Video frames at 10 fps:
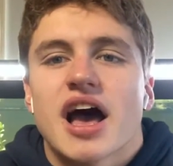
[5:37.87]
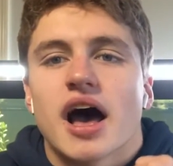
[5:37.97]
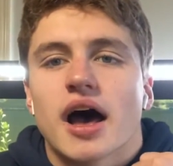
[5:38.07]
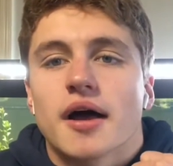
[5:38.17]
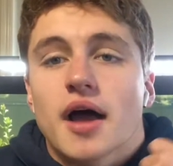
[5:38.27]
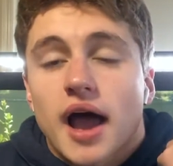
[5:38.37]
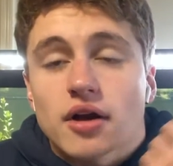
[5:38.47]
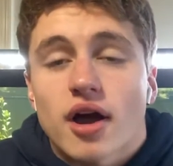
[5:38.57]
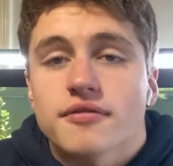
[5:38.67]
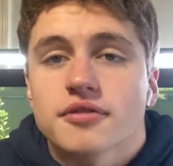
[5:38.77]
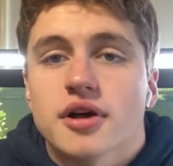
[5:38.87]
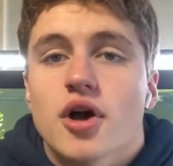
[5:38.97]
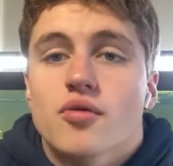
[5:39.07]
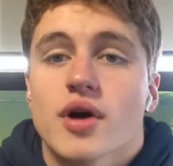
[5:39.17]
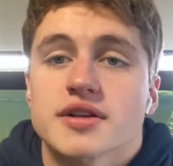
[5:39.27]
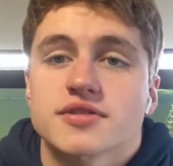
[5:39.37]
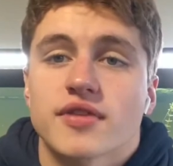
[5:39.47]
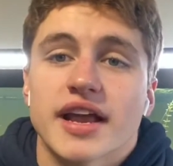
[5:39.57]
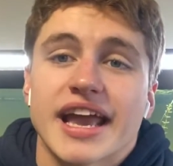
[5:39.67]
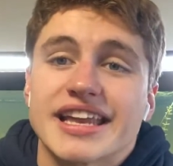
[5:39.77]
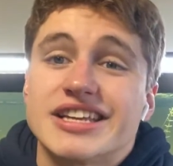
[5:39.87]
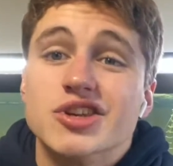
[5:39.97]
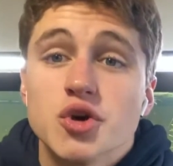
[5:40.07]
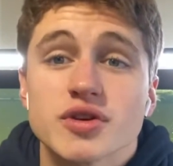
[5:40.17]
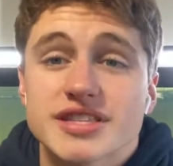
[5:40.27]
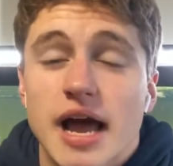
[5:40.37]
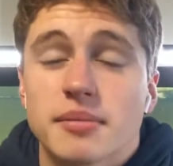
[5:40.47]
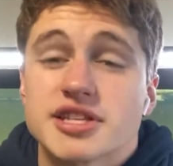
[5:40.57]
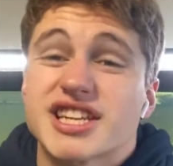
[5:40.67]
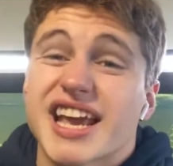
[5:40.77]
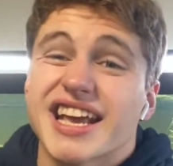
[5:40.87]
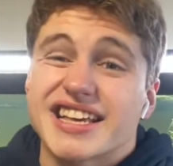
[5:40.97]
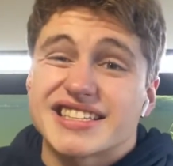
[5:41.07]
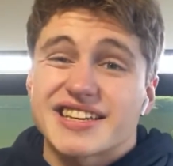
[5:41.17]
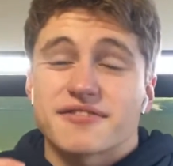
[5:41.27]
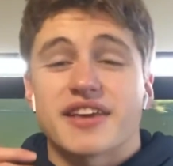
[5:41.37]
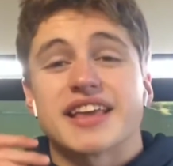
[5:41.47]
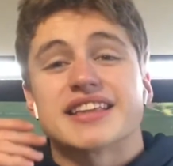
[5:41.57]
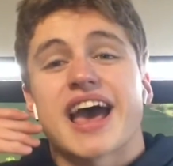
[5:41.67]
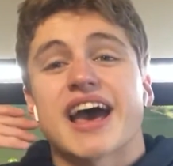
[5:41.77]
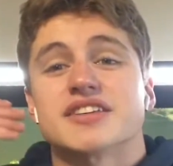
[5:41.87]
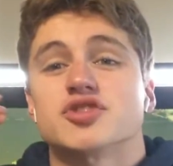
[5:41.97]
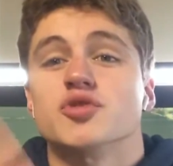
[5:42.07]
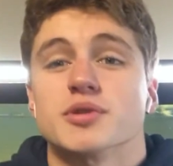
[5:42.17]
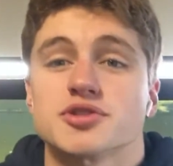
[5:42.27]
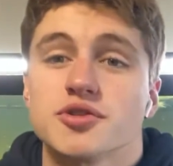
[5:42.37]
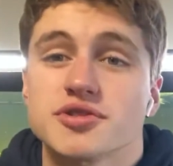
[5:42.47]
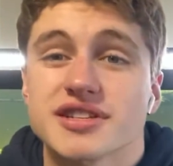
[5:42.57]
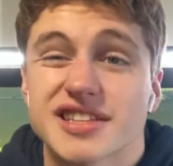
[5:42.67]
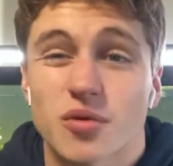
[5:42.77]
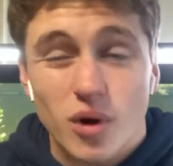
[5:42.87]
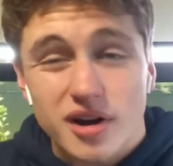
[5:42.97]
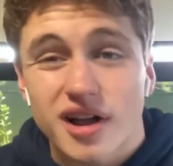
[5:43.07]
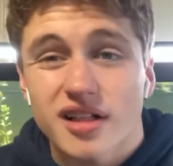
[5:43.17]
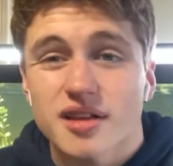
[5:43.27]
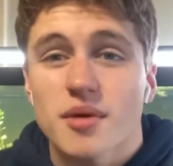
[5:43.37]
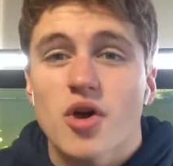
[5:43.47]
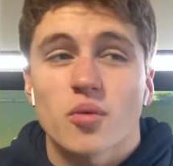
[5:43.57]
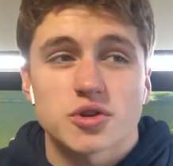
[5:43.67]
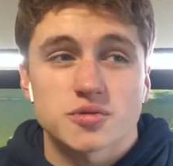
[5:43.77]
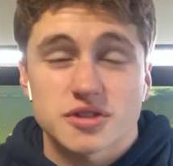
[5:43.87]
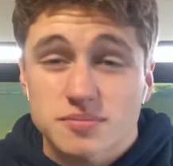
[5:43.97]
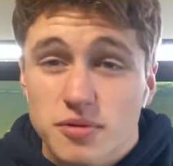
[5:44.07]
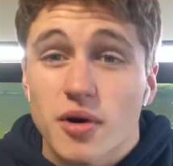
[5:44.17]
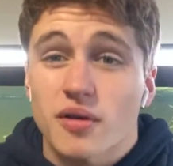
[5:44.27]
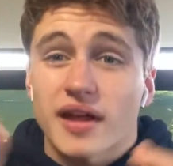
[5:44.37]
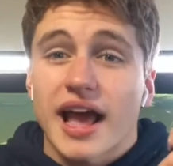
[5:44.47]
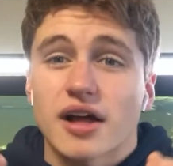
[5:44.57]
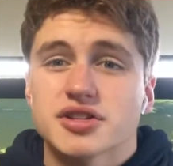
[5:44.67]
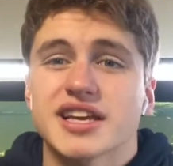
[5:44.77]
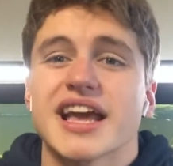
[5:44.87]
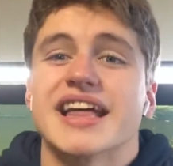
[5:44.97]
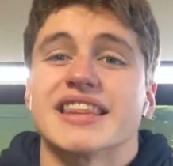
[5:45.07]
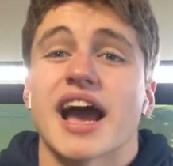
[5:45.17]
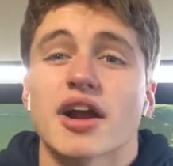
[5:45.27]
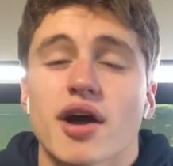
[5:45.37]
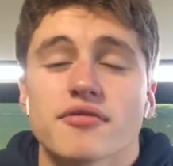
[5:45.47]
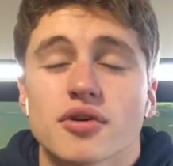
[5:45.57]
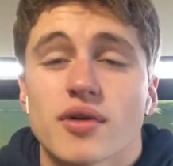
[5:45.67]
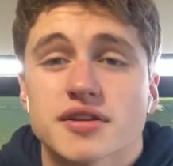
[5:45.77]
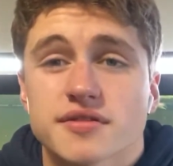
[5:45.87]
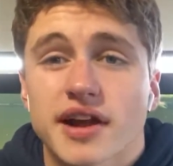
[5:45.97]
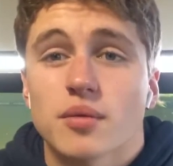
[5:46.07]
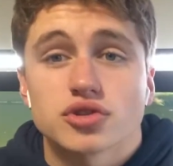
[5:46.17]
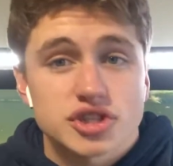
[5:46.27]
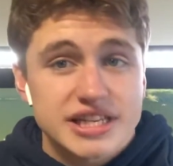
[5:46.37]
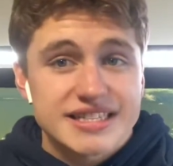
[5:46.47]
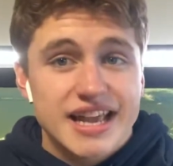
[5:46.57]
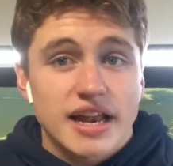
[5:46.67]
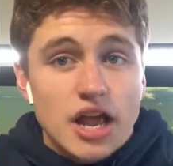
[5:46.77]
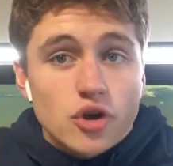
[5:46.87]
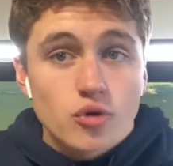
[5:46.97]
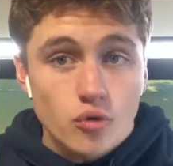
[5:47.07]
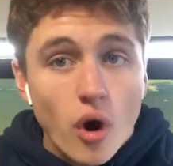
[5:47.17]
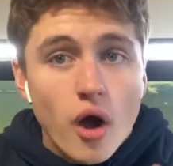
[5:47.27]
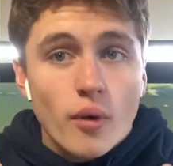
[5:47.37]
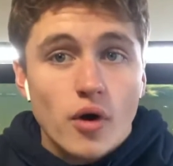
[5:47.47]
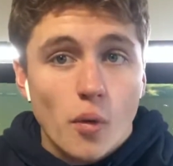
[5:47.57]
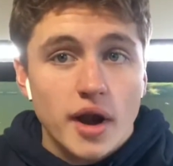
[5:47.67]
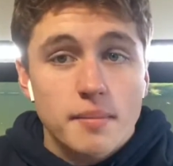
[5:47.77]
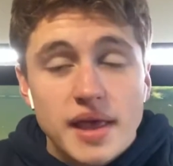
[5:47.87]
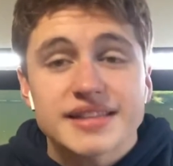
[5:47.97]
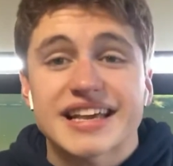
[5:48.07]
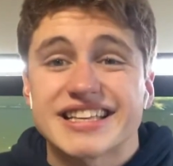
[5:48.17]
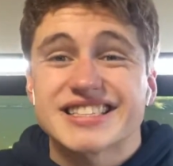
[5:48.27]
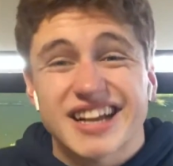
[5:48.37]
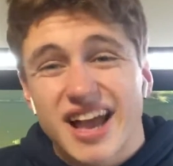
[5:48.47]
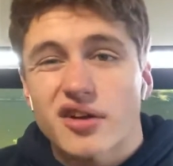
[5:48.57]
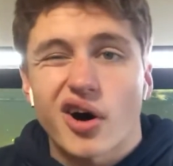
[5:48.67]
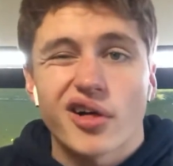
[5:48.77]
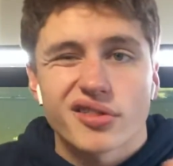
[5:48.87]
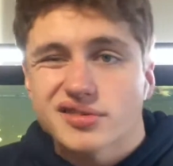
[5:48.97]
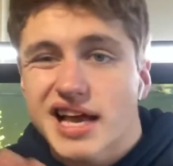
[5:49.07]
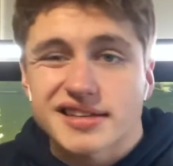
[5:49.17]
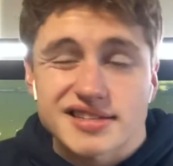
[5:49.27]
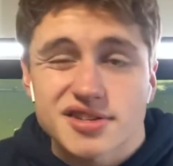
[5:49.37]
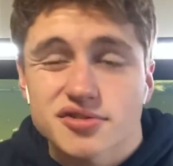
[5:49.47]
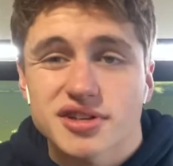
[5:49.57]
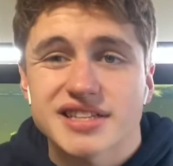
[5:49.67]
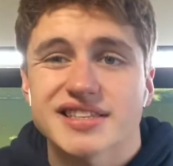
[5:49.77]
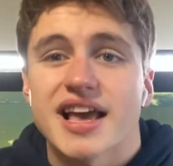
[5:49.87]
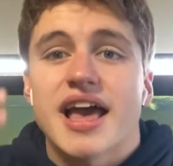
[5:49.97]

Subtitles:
Hygrophila Roservang in a new established tank. Is if it has too much nutrients in the water column, which would promote a lot of algae, the Hygrophila Roservang will just instead grow quite a bit and suck out all those excess nutrients,